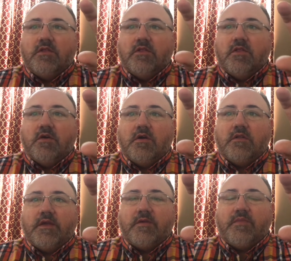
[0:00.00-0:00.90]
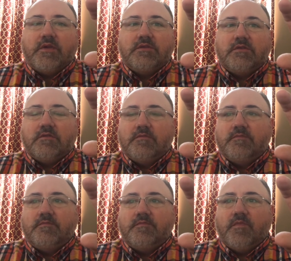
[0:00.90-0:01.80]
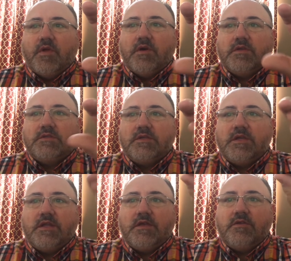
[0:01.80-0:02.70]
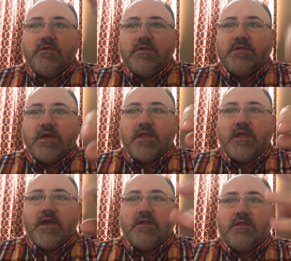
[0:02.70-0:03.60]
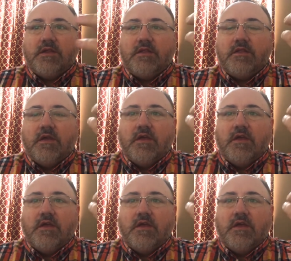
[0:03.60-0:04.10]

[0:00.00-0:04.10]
long like a pencil, long and skinny, and you can tie that, and